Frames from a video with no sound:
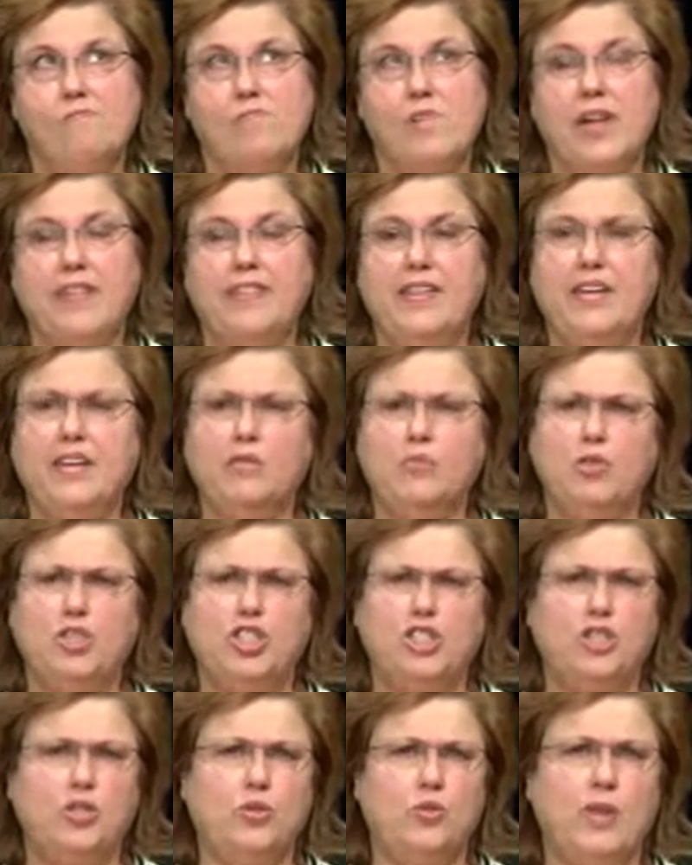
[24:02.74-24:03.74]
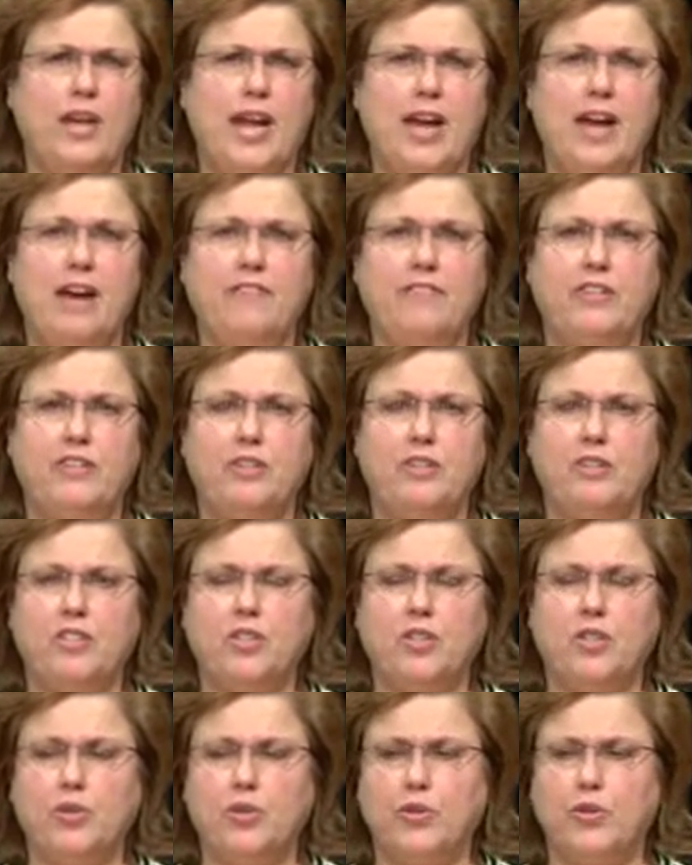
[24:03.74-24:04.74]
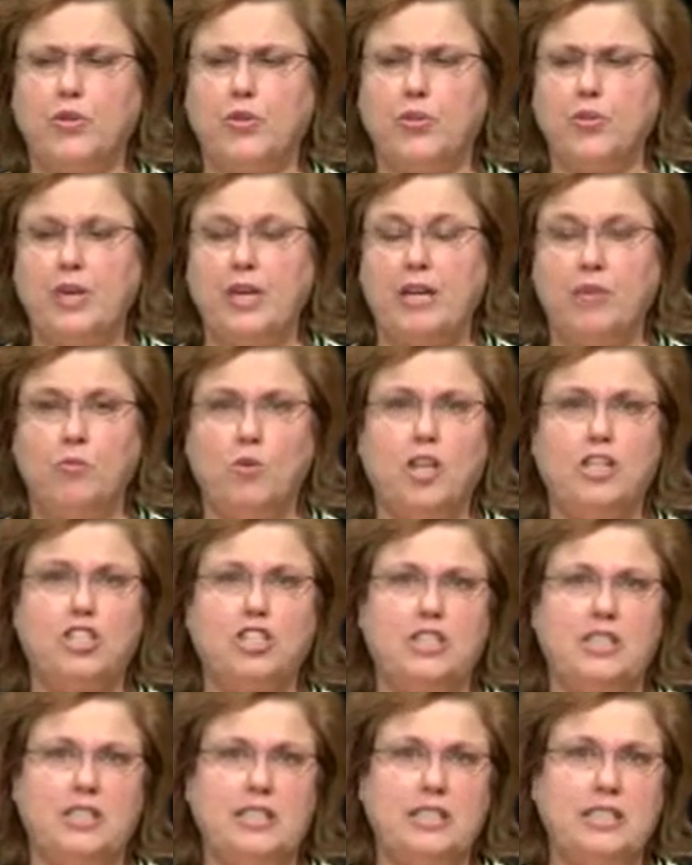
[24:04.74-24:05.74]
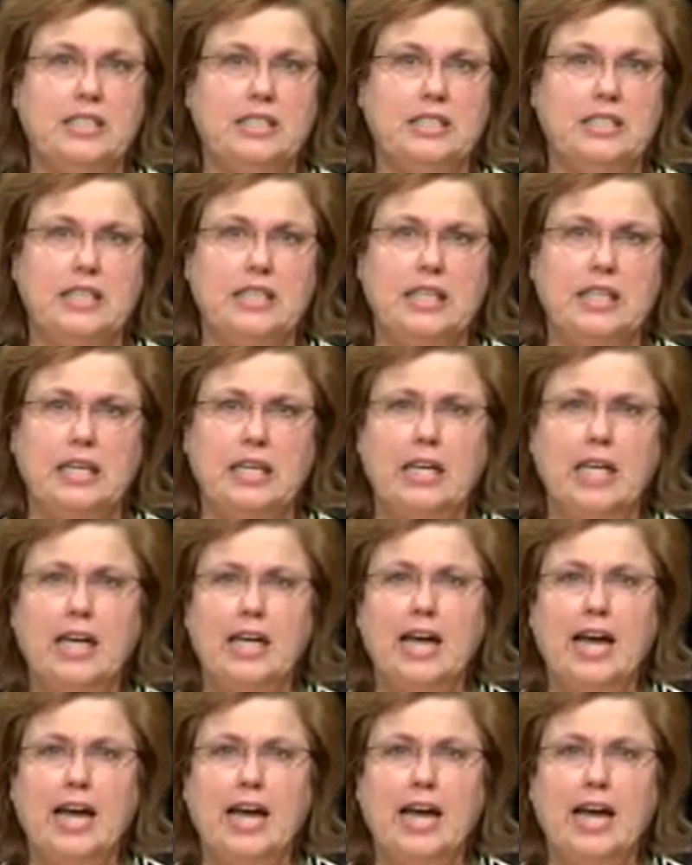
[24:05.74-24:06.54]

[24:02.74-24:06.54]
I think it was 2.5 years ago or 3 in Washington, D.C.